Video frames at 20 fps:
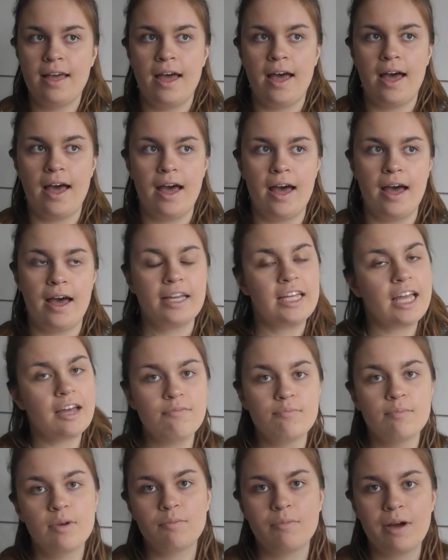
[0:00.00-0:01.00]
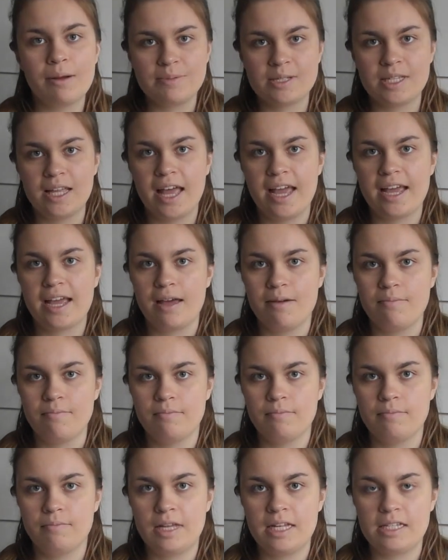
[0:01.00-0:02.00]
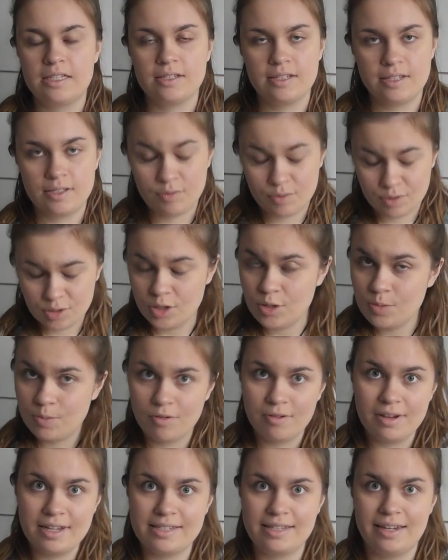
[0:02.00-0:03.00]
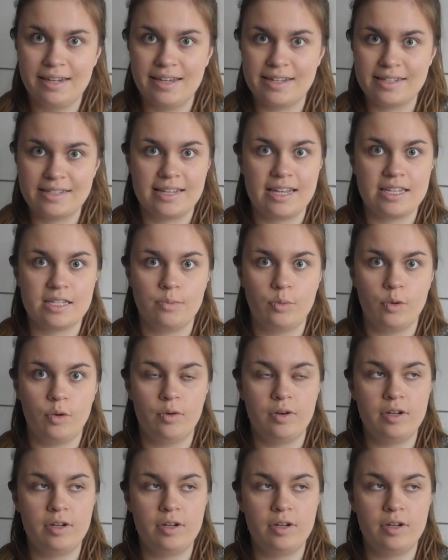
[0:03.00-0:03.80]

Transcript: a government website and it's super easily accessible,